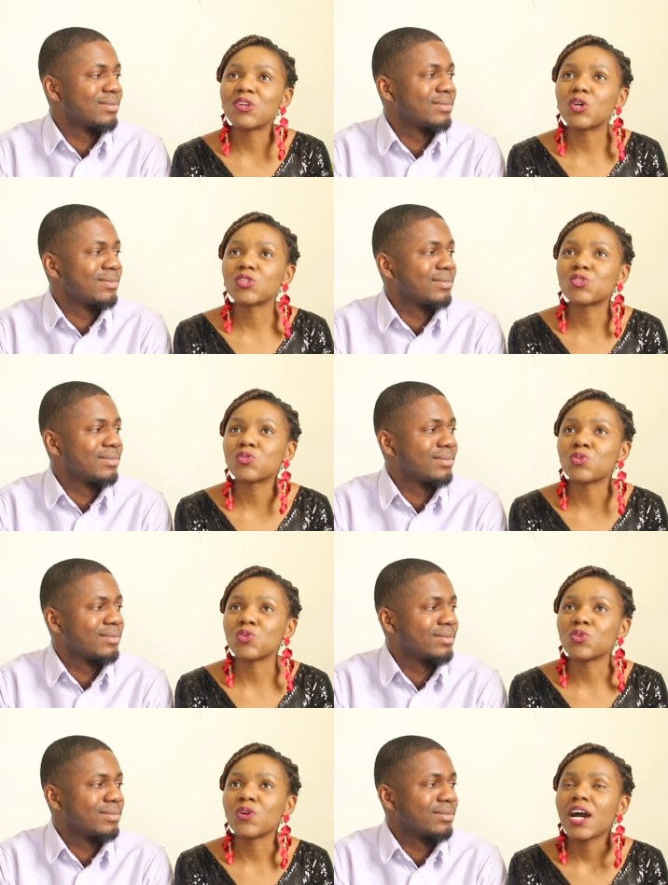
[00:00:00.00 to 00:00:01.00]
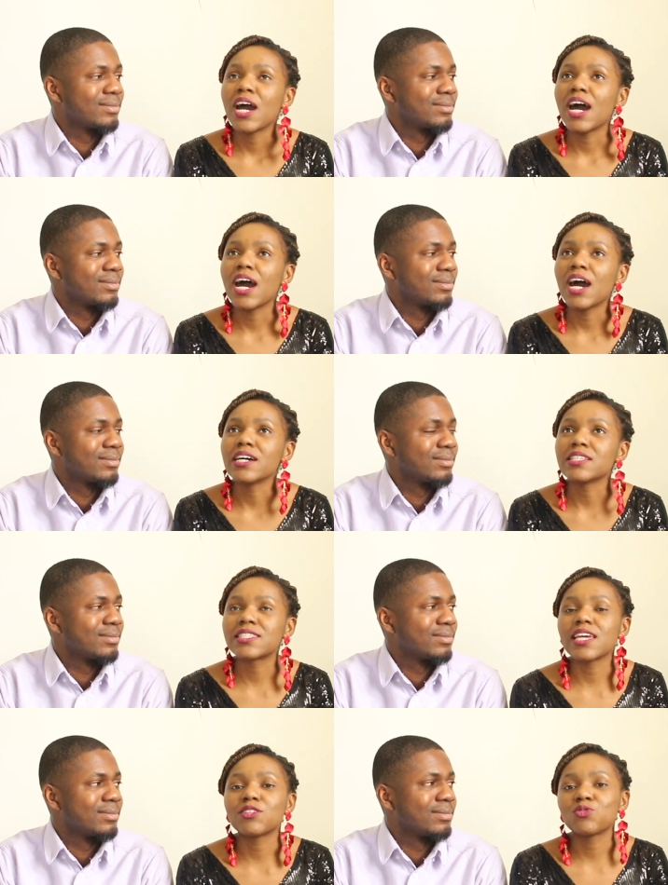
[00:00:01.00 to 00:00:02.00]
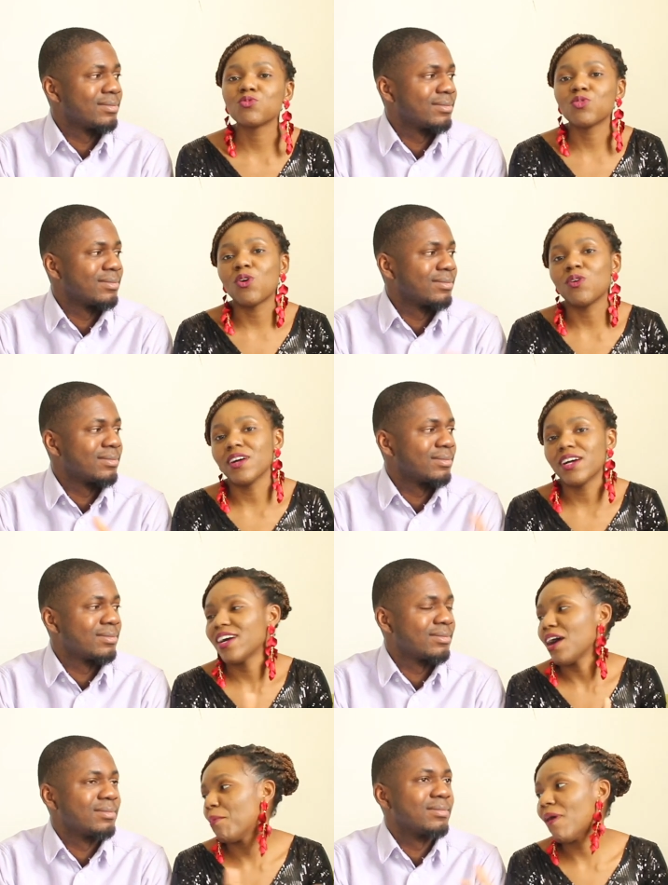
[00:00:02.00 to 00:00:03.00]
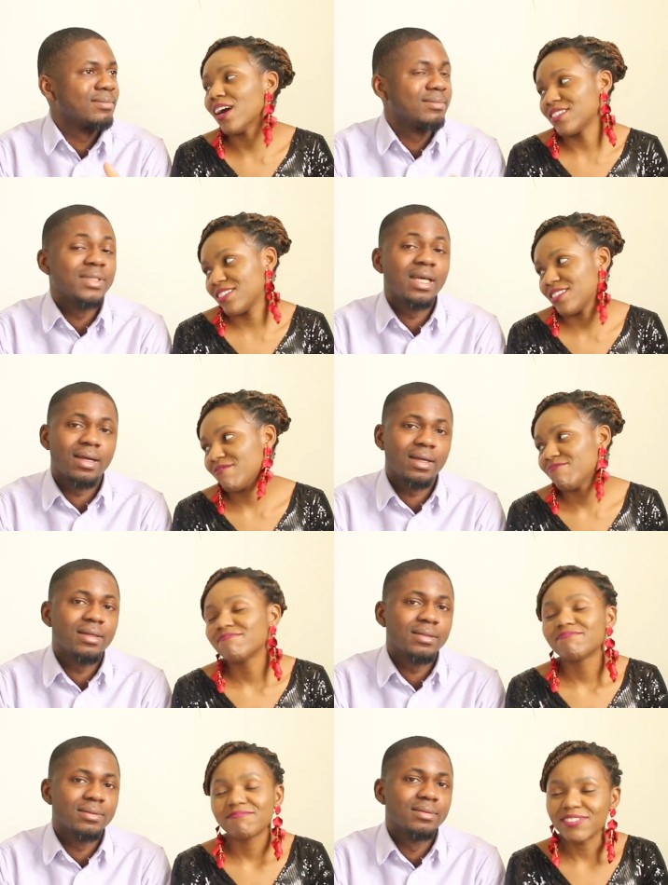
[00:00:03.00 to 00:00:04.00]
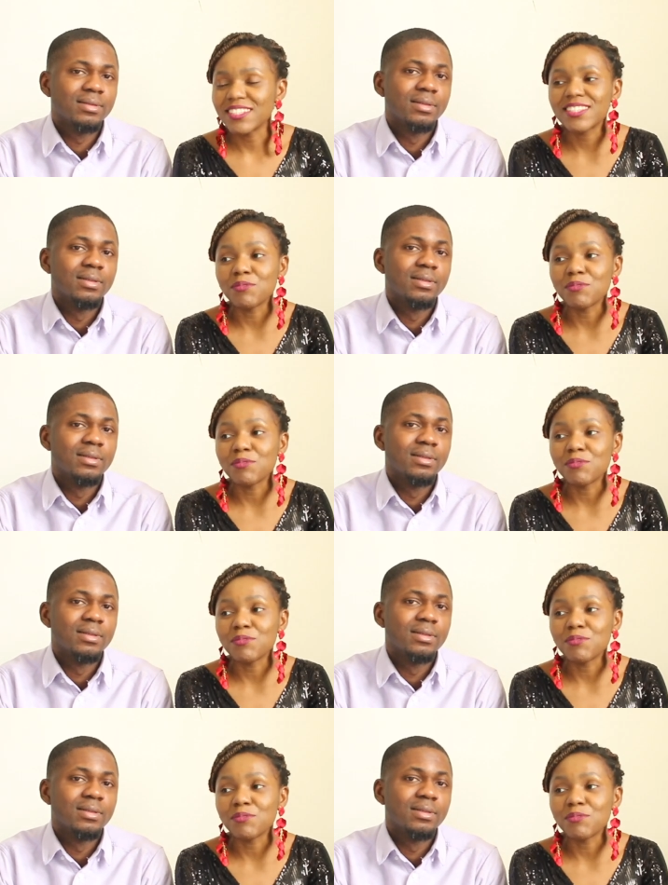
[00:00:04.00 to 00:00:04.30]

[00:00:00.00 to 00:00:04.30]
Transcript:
Speaker 1: not to uh, stay too long apart. Yeah. It's